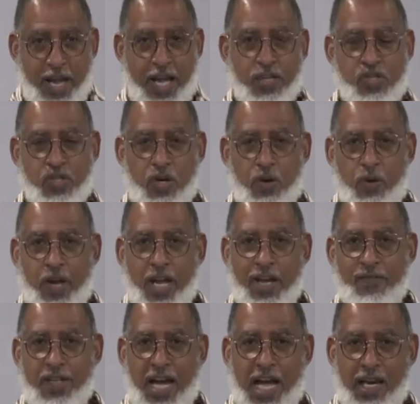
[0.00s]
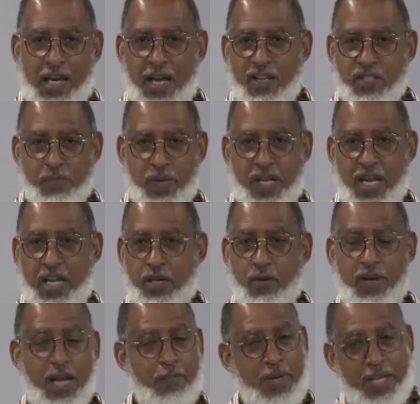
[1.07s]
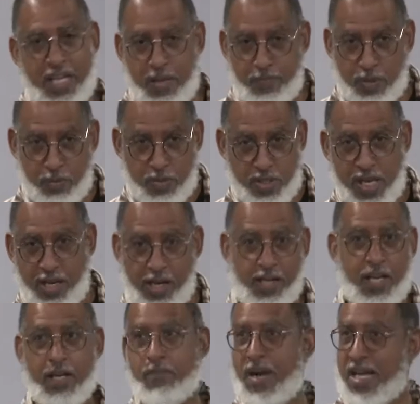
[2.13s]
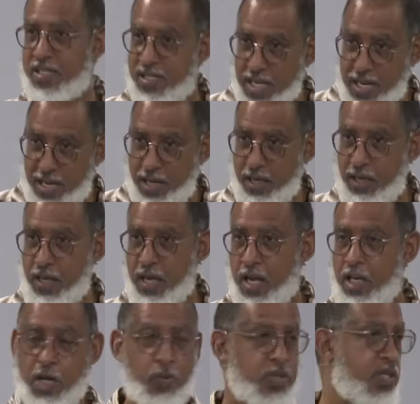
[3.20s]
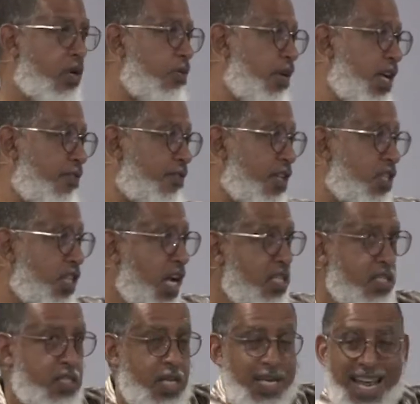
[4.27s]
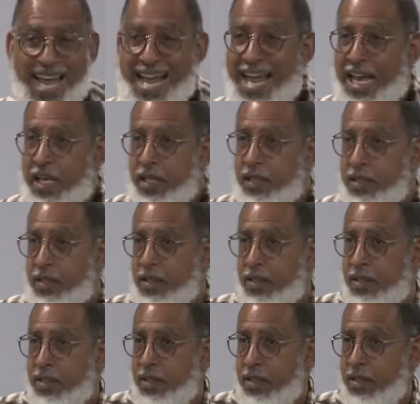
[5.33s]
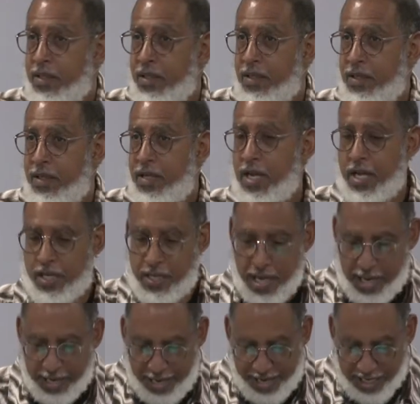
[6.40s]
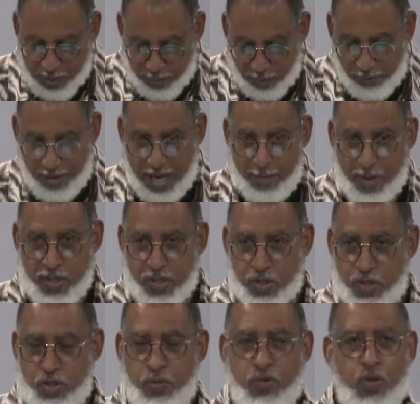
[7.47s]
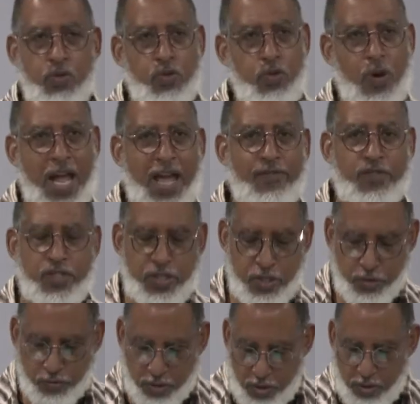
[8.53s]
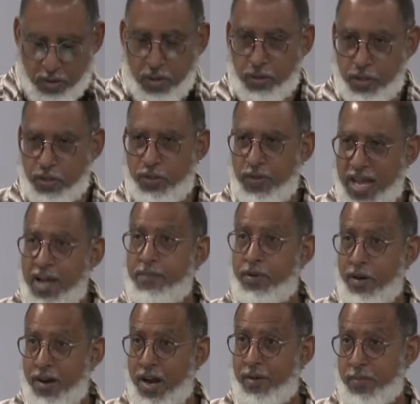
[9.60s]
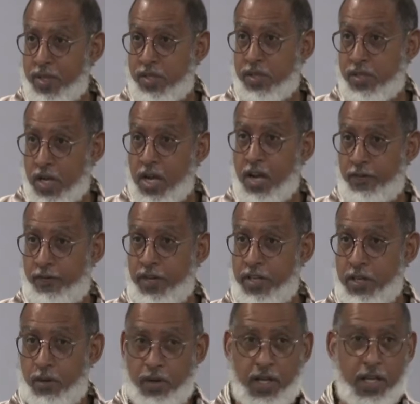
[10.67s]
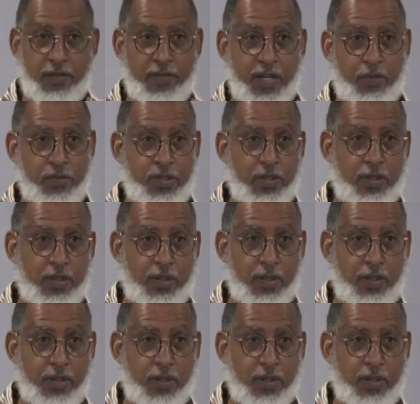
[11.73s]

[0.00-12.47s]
And so if God loves me He going to let me keep on sinning in my sin, there was no need for Jesus to die. God has parameters. You who have children, you know that you have parameters for your love, don't you?